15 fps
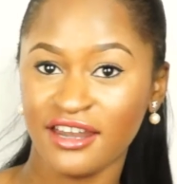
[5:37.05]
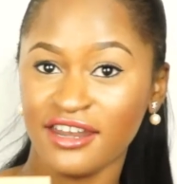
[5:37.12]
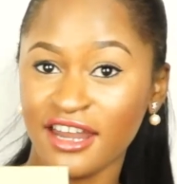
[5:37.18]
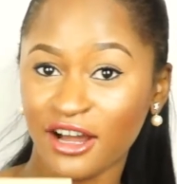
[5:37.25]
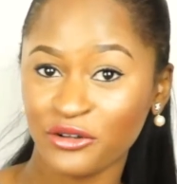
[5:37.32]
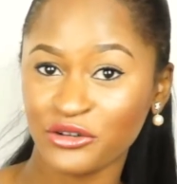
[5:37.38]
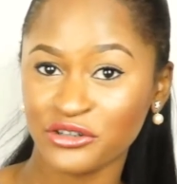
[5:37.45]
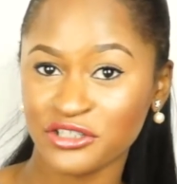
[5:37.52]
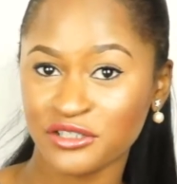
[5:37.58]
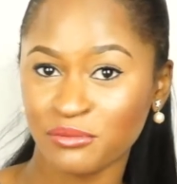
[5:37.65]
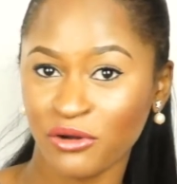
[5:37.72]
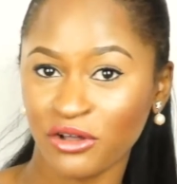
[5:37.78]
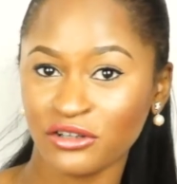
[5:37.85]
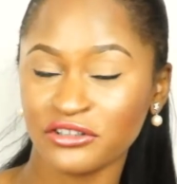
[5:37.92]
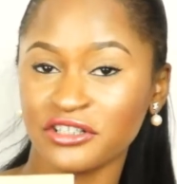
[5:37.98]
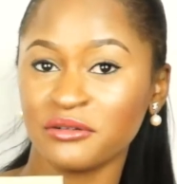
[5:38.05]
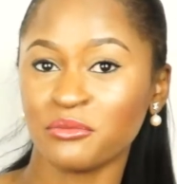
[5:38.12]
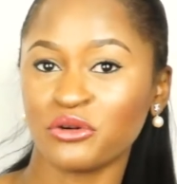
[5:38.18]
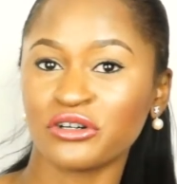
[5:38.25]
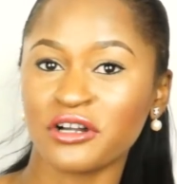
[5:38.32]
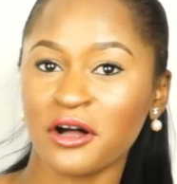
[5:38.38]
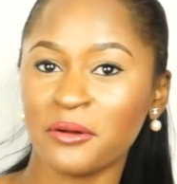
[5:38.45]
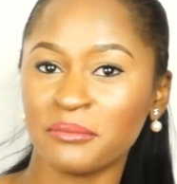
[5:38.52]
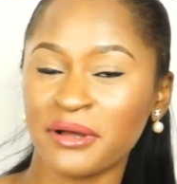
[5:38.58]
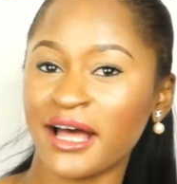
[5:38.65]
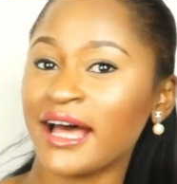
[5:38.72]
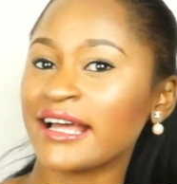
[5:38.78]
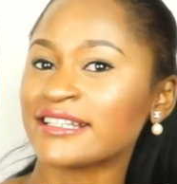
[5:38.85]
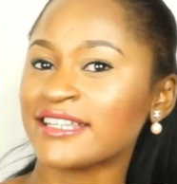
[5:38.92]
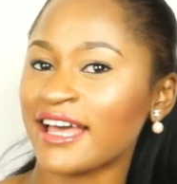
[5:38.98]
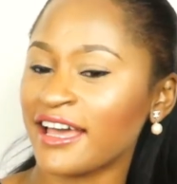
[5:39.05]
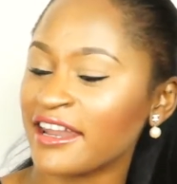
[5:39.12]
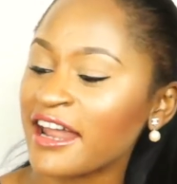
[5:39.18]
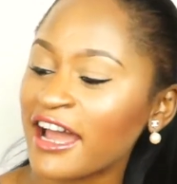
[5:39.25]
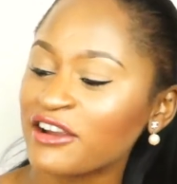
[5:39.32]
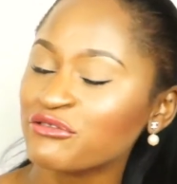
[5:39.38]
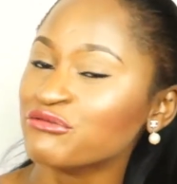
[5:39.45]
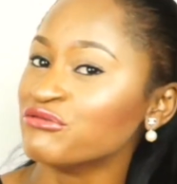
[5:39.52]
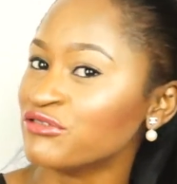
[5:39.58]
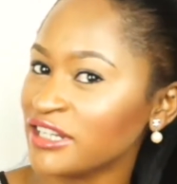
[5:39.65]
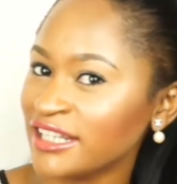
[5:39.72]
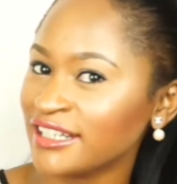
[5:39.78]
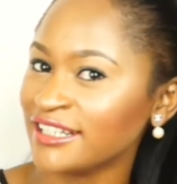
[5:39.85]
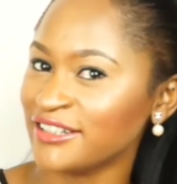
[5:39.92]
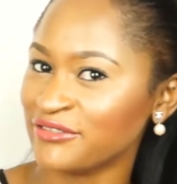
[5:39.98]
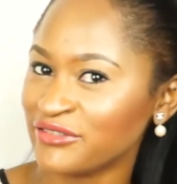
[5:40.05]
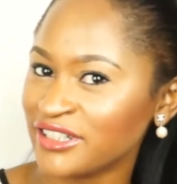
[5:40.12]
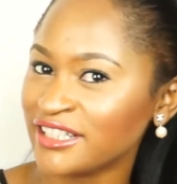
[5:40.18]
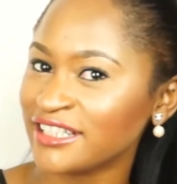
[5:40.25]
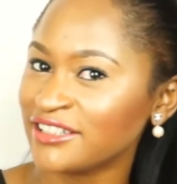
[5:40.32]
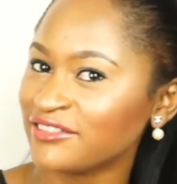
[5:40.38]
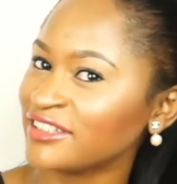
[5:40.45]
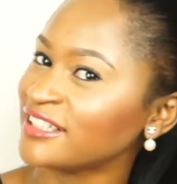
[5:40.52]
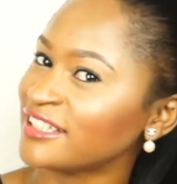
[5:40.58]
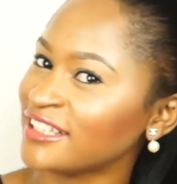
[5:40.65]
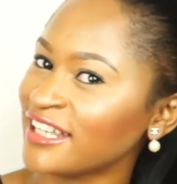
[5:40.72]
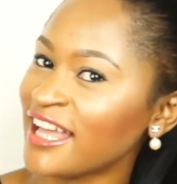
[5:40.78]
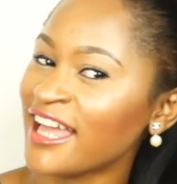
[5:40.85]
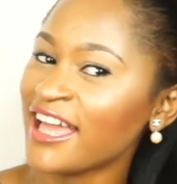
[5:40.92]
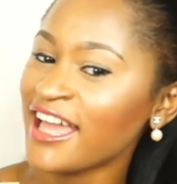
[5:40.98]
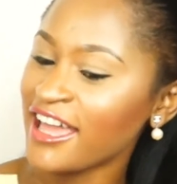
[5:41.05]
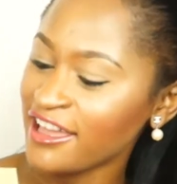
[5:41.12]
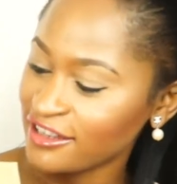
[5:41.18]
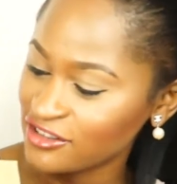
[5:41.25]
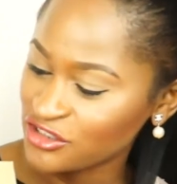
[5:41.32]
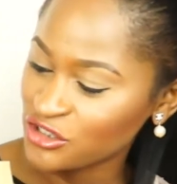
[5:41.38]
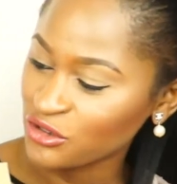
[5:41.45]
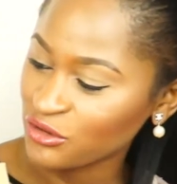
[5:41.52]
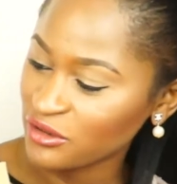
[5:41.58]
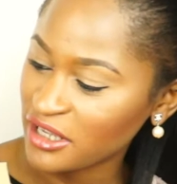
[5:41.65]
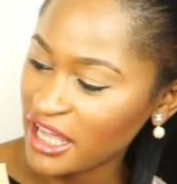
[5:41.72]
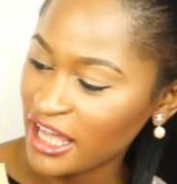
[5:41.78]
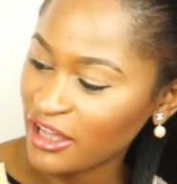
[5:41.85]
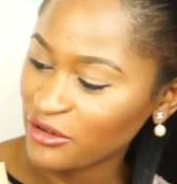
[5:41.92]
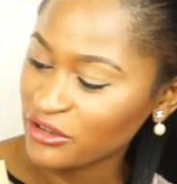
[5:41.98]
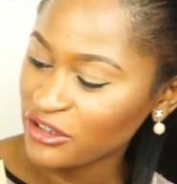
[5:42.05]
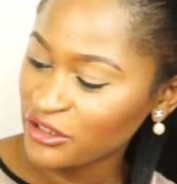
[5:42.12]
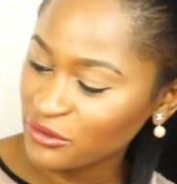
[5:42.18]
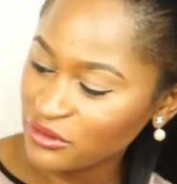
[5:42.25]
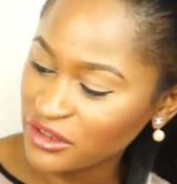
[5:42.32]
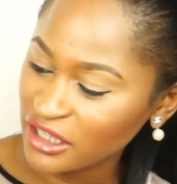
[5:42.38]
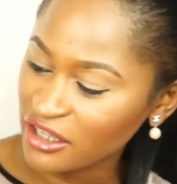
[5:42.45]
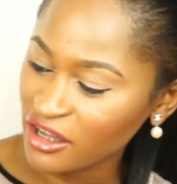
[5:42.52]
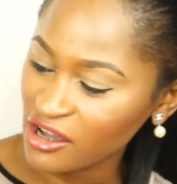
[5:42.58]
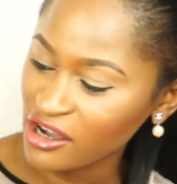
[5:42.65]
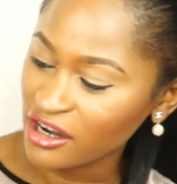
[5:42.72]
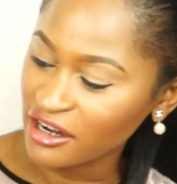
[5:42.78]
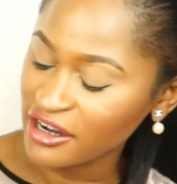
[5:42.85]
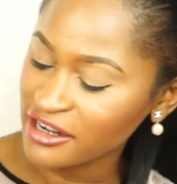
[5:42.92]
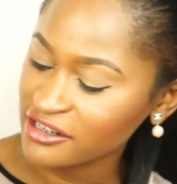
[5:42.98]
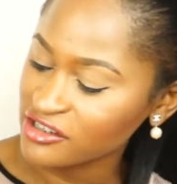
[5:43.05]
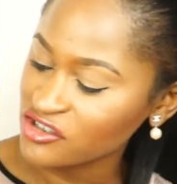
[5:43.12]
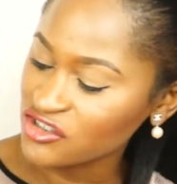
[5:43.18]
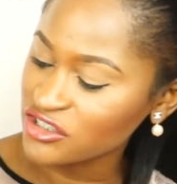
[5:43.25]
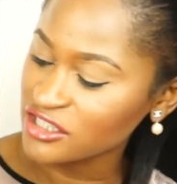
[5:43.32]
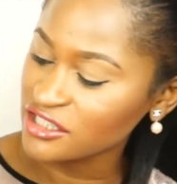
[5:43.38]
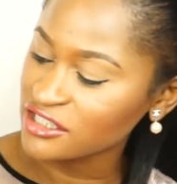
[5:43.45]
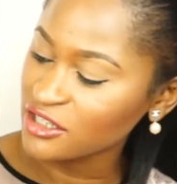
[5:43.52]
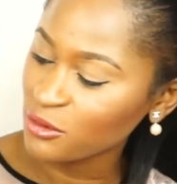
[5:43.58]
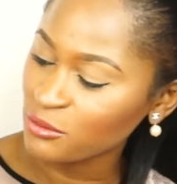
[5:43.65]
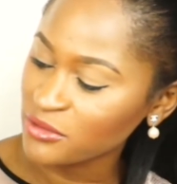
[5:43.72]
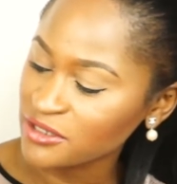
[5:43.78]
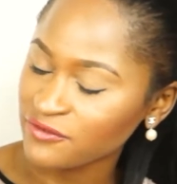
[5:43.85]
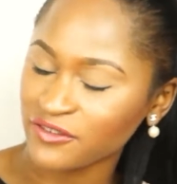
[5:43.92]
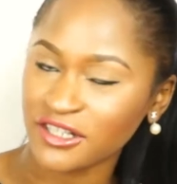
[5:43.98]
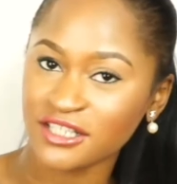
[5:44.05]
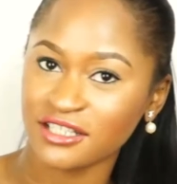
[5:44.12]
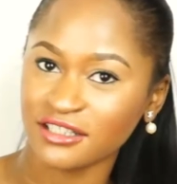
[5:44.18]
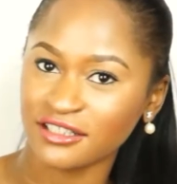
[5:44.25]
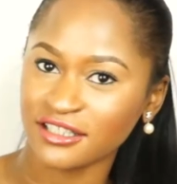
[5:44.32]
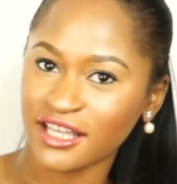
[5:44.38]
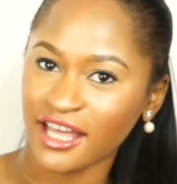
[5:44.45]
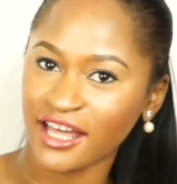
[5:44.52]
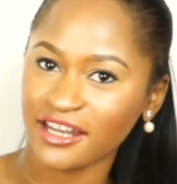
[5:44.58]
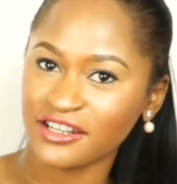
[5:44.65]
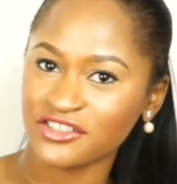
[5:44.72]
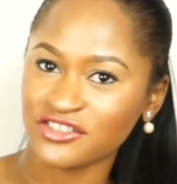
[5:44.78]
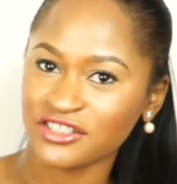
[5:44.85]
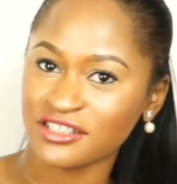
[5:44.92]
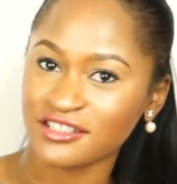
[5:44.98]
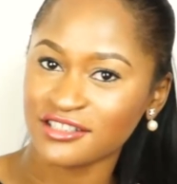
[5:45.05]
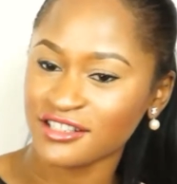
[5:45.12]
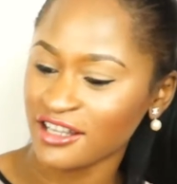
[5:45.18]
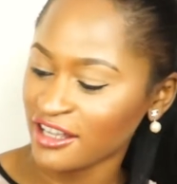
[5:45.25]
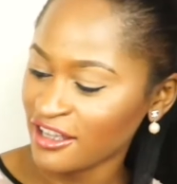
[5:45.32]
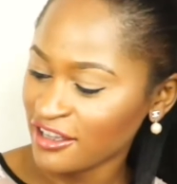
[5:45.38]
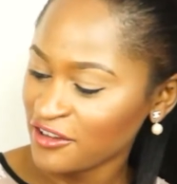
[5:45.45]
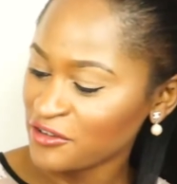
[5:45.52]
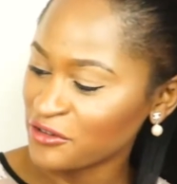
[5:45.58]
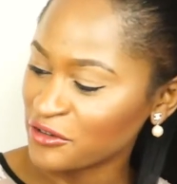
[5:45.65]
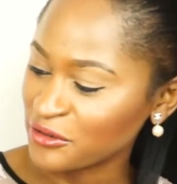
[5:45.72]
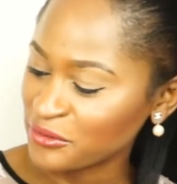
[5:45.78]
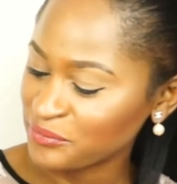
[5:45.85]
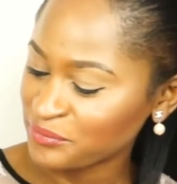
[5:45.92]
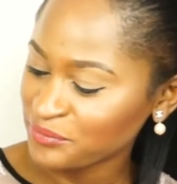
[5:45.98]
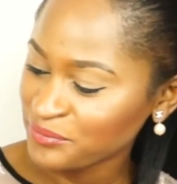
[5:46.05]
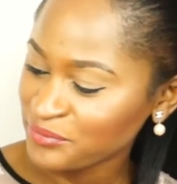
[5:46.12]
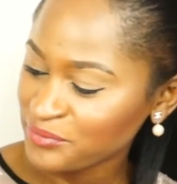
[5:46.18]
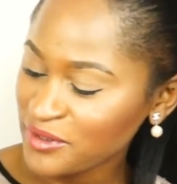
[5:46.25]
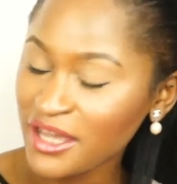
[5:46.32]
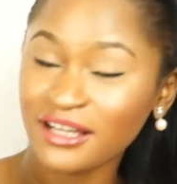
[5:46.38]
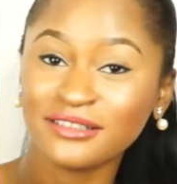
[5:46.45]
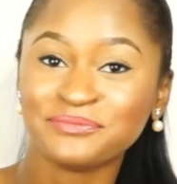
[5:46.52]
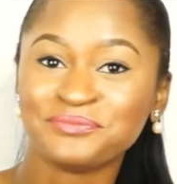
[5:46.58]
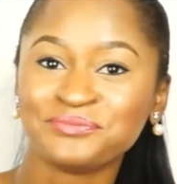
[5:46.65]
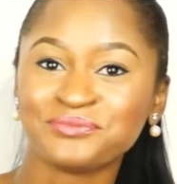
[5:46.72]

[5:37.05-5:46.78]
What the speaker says: Now they're smaller, they're more compact, and I really, really, really enjoy how cute they are, and they're just so much fun to look at and just, you know, yeah.